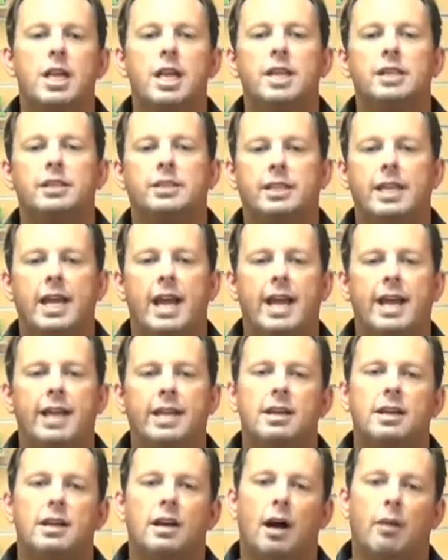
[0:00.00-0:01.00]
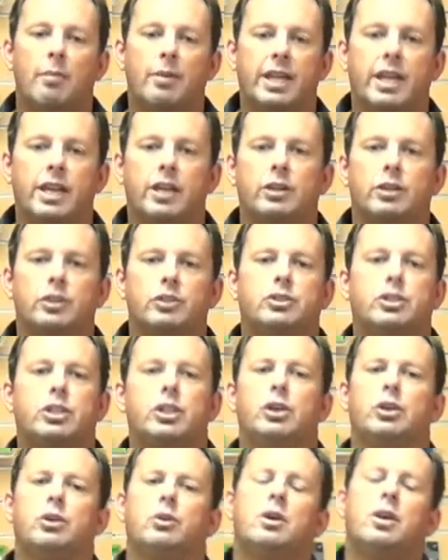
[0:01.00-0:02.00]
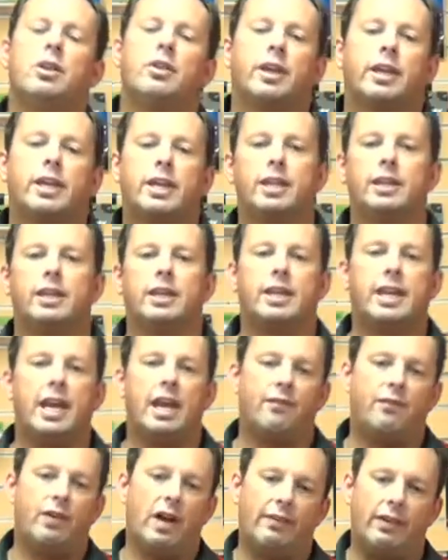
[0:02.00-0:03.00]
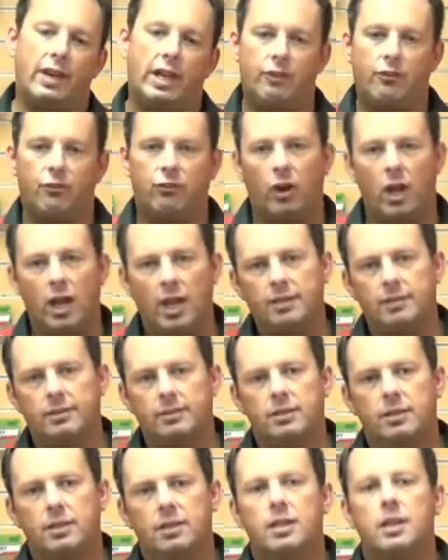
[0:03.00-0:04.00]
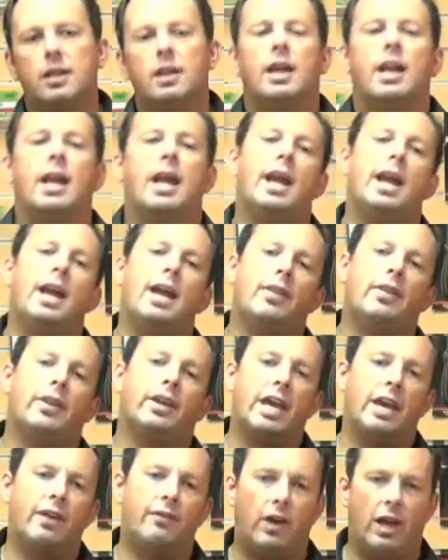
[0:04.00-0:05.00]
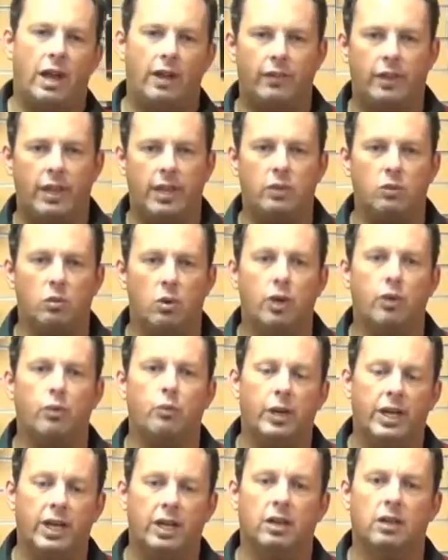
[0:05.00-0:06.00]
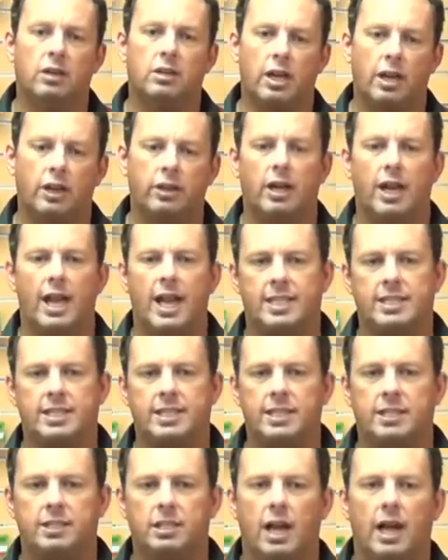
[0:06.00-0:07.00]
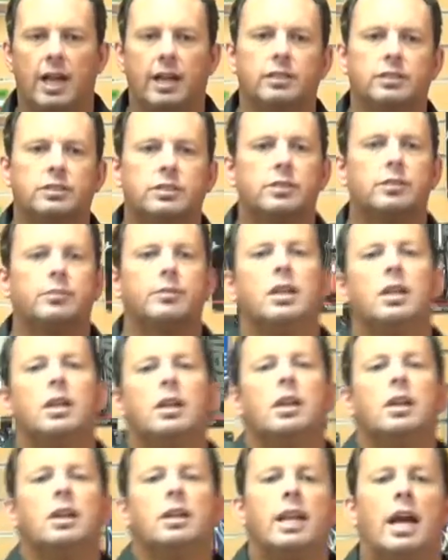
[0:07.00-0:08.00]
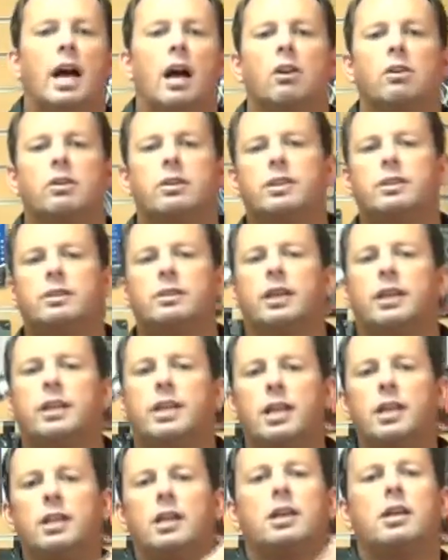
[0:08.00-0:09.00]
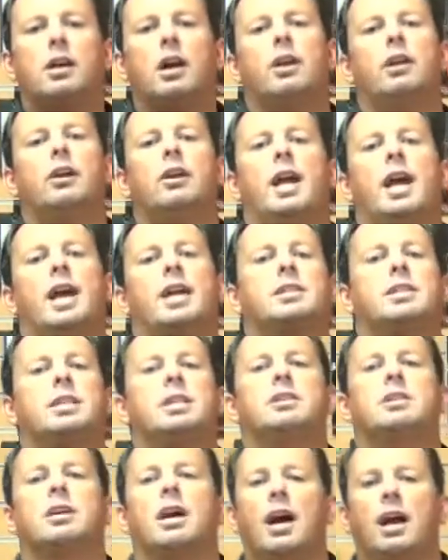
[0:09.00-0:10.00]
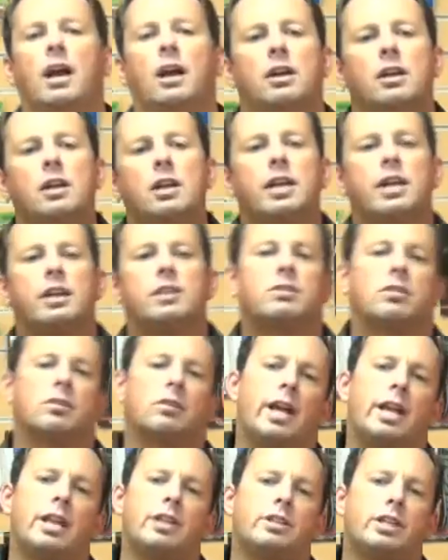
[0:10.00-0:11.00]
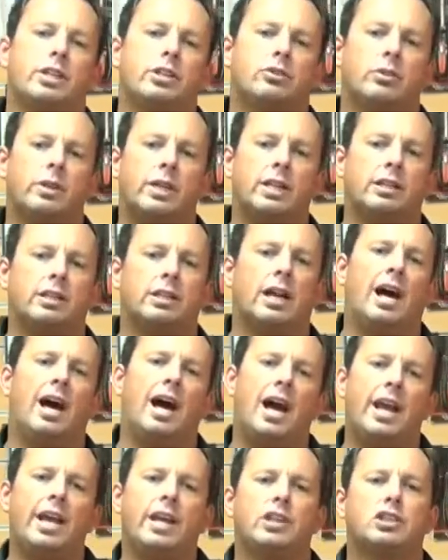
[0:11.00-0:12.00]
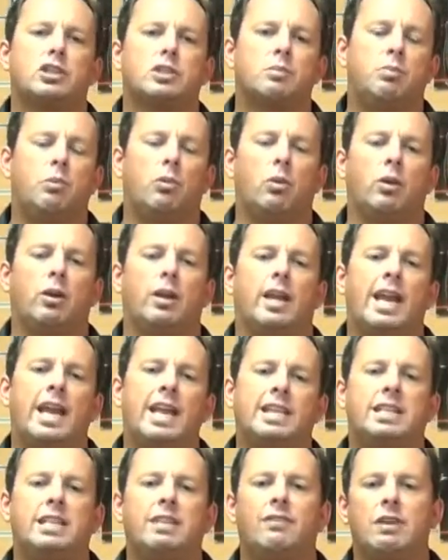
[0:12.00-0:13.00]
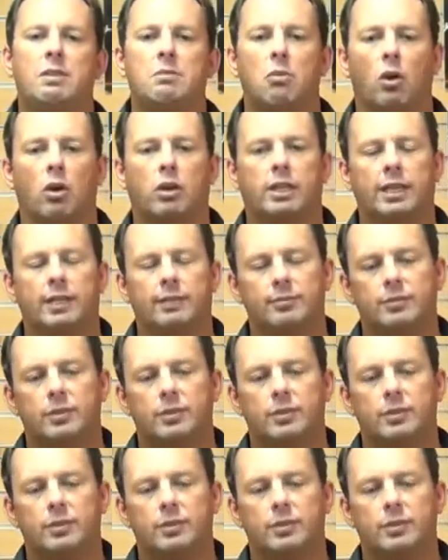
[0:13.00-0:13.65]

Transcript: Today, I'm going to introduce to you the Kenda K580 front and the K581 rear Kutter XC tires. Now, the Kenda Kutter XC tire is their latest entry into the high-end sport ATV market.